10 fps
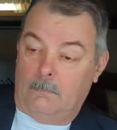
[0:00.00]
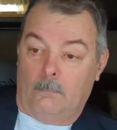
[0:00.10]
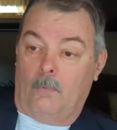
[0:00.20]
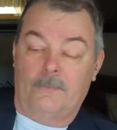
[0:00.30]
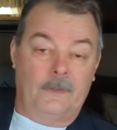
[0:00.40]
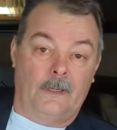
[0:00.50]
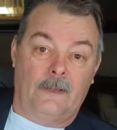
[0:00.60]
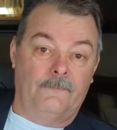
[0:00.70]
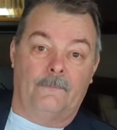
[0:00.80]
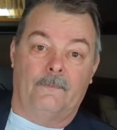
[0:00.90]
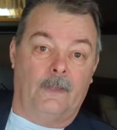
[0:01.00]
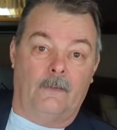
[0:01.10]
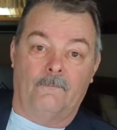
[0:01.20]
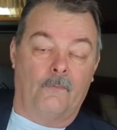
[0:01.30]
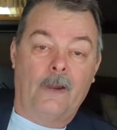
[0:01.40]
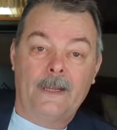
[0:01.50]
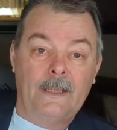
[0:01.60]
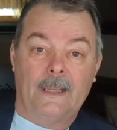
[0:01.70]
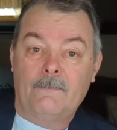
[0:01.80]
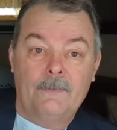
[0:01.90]
more than enough of
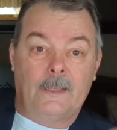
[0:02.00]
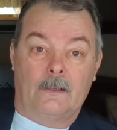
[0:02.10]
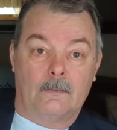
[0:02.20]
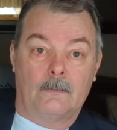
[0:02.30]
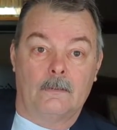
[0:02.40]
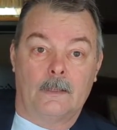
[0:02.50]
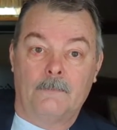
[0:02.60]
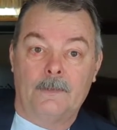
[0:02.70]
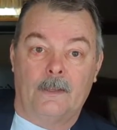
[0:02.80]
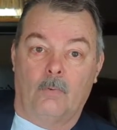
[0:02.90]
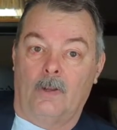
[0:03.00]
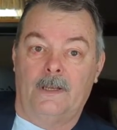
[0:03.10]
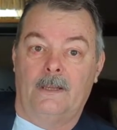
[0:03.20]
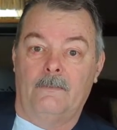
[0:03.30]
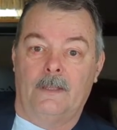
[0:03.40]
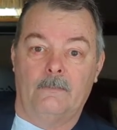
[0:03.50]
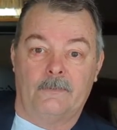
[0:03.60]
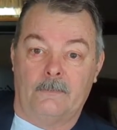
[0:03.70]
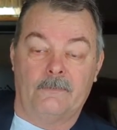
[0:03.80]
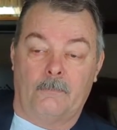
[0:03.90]
variety, everything, everything, quantity, everything. It
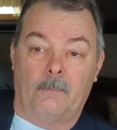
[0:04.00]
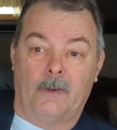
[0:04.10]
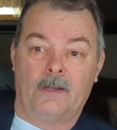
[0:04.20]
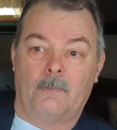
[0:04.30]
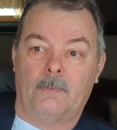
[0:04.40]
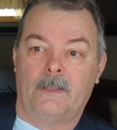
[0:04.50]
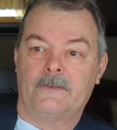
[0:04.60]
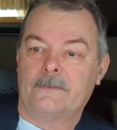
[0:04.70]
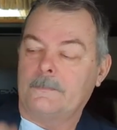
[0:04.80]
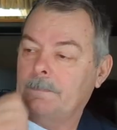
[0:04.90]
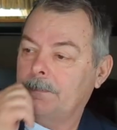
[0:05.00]
was it was a remarkable place.